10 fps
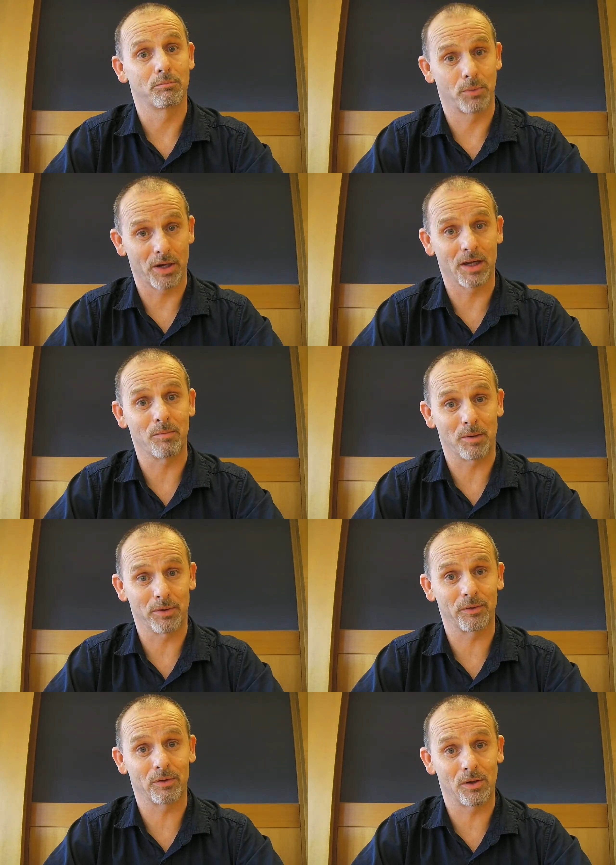Bringing my
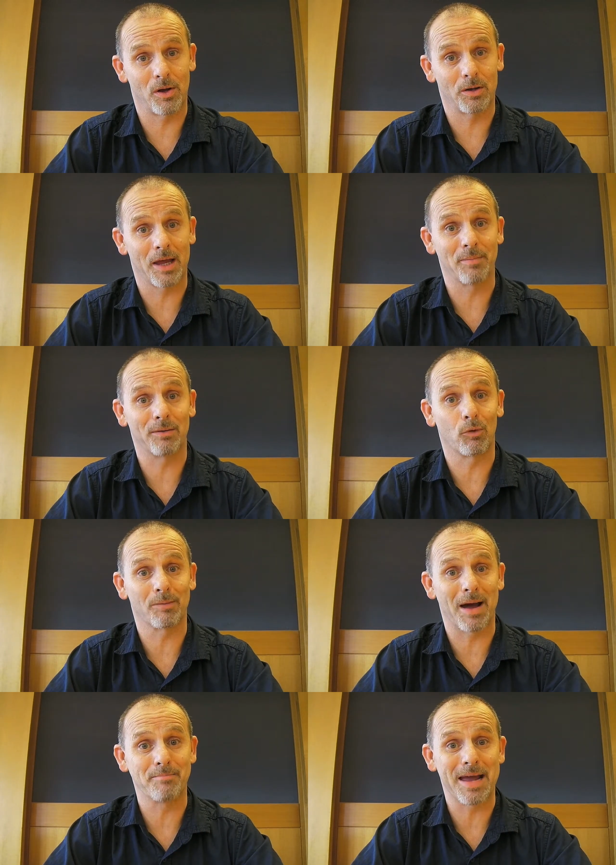brother along had been one
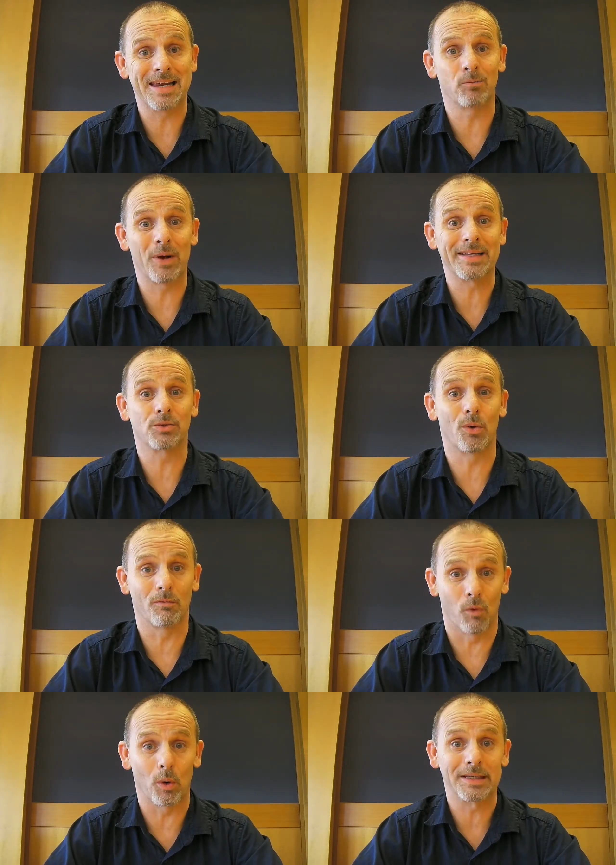of my main ways to
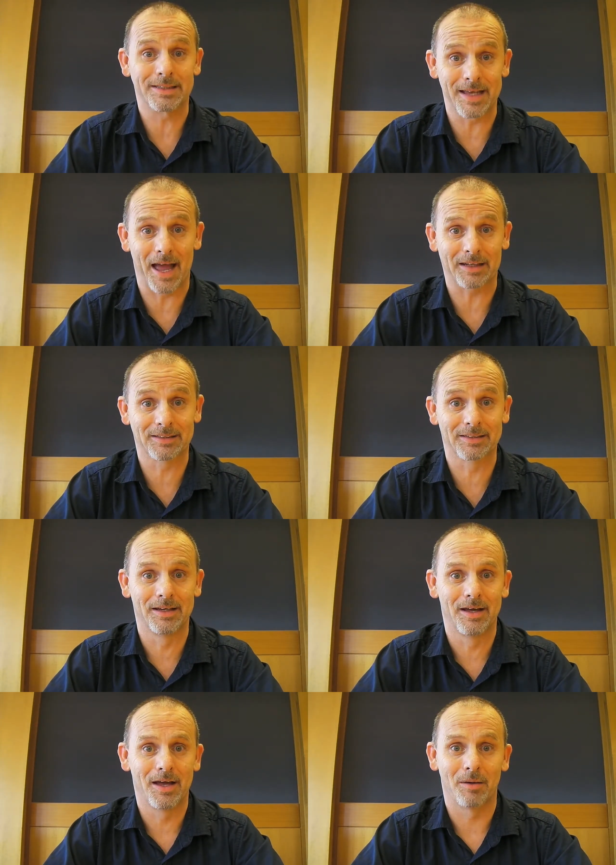avoid sex.
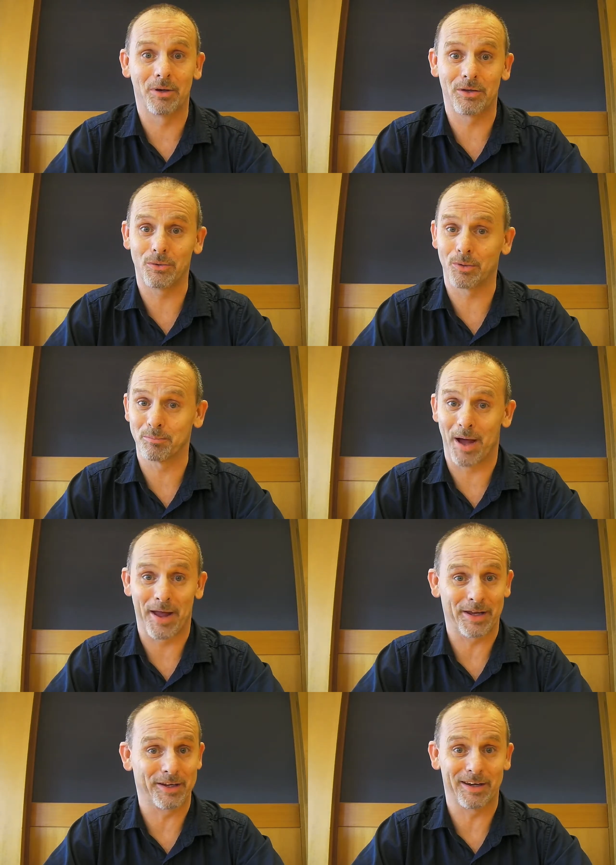But you weren't
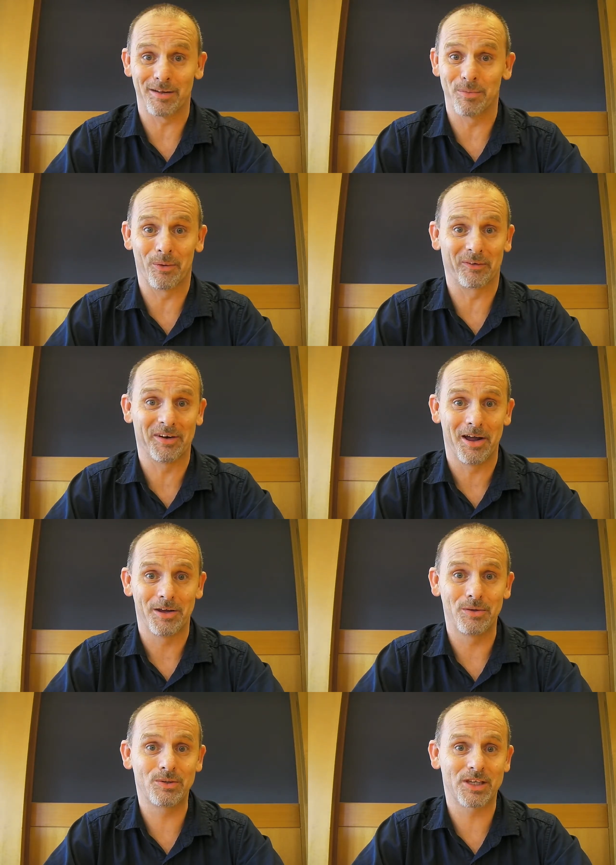buying it anymore.
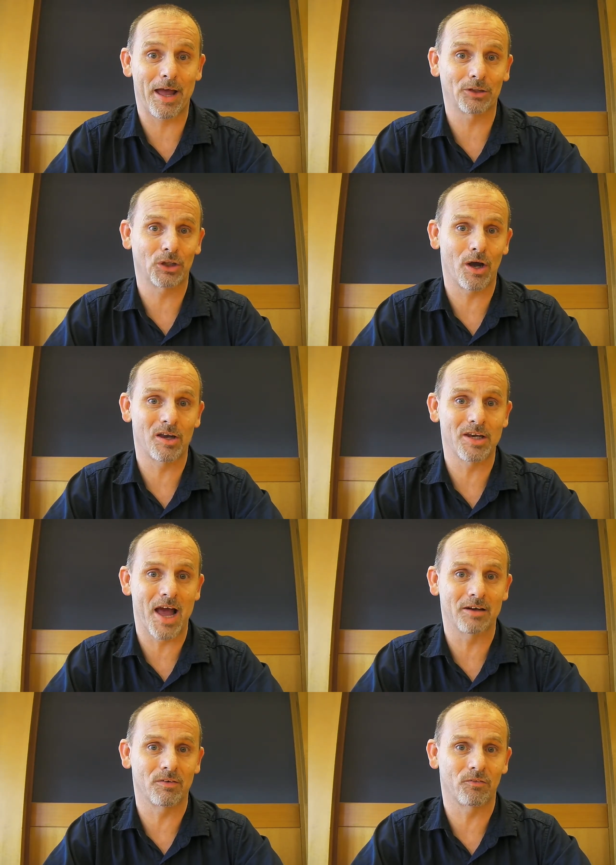You sat Sean
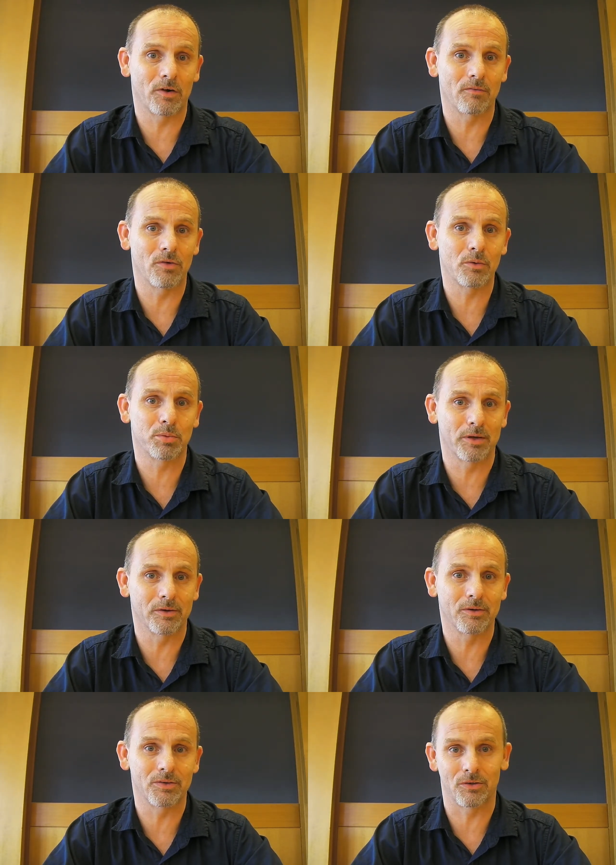down in front of your
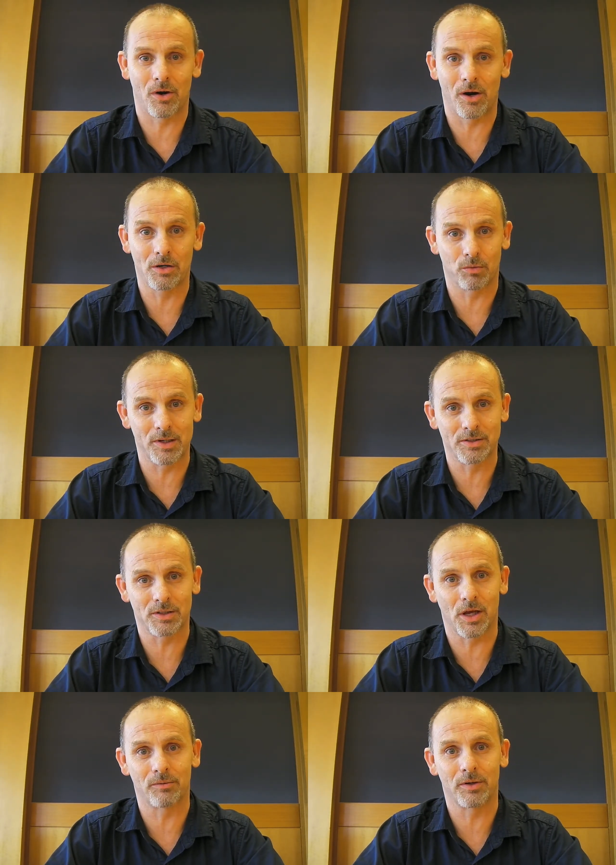brother's Atari
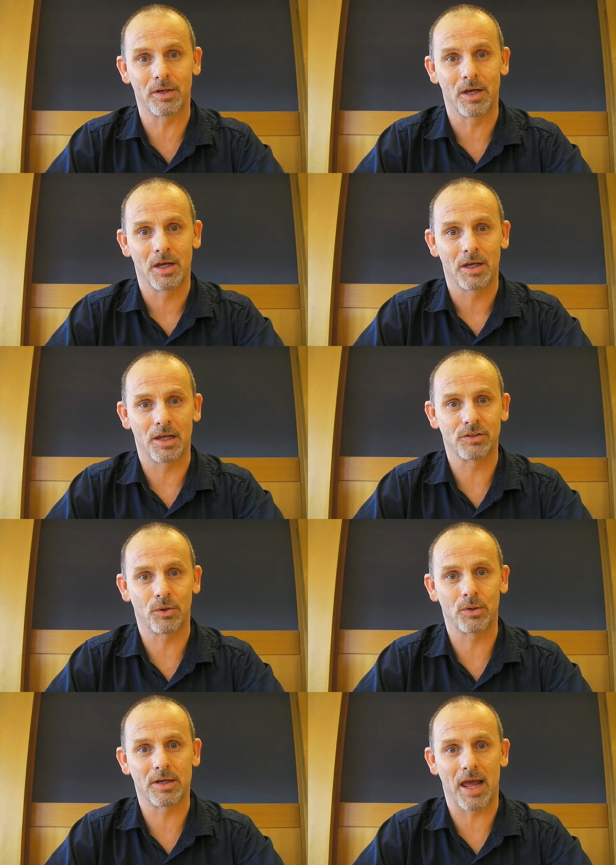2600,
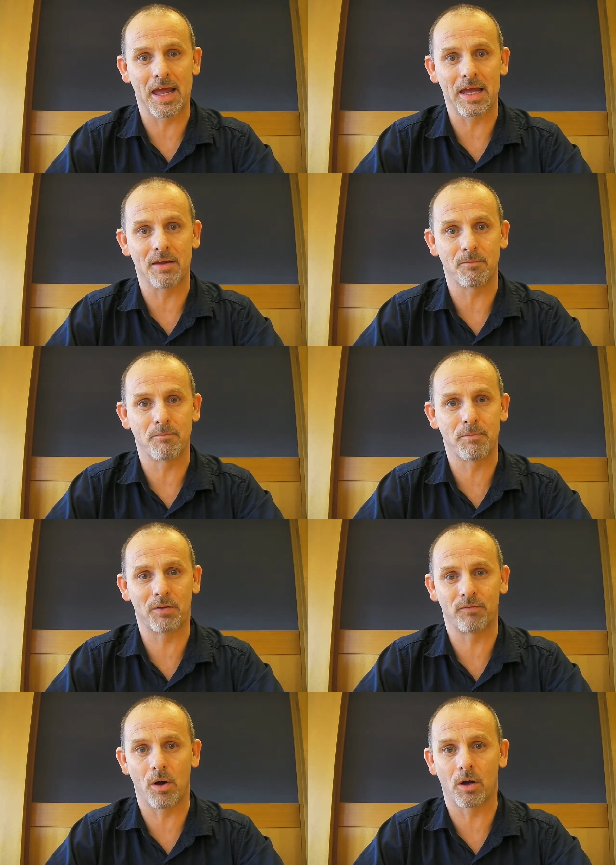inserted a
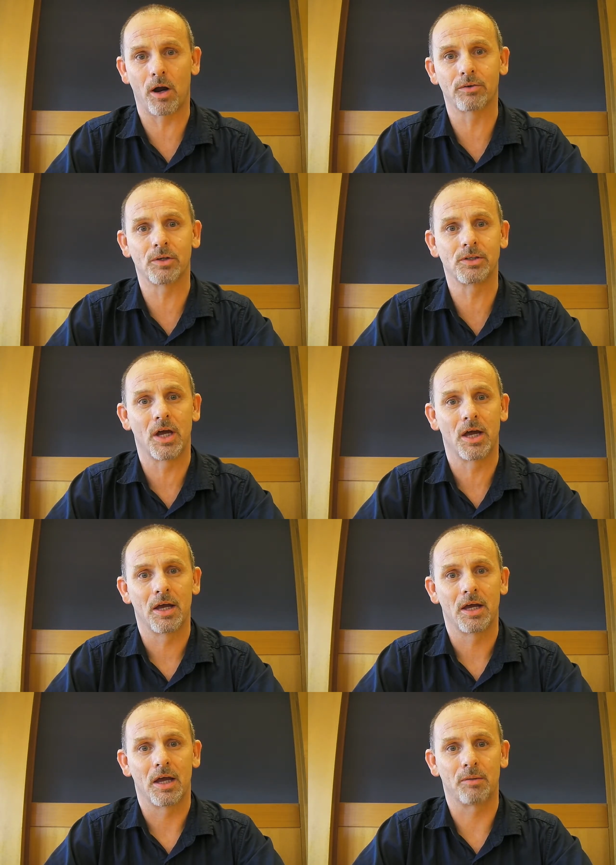Pitfall cartridge,
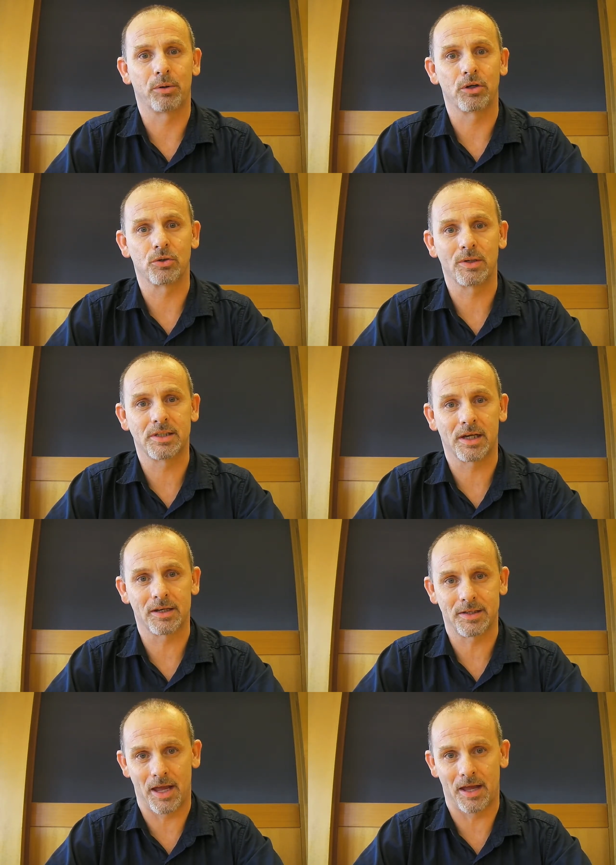and put a joystick
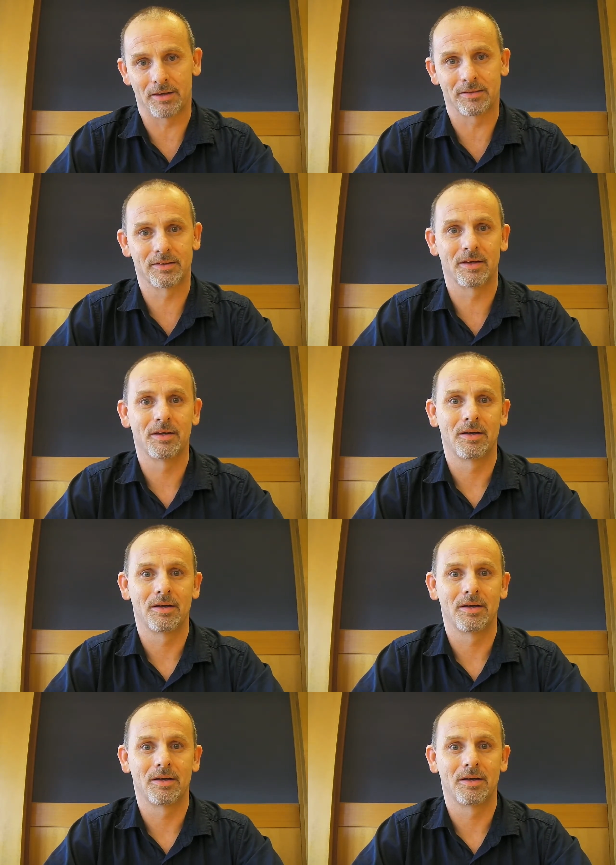in his hands.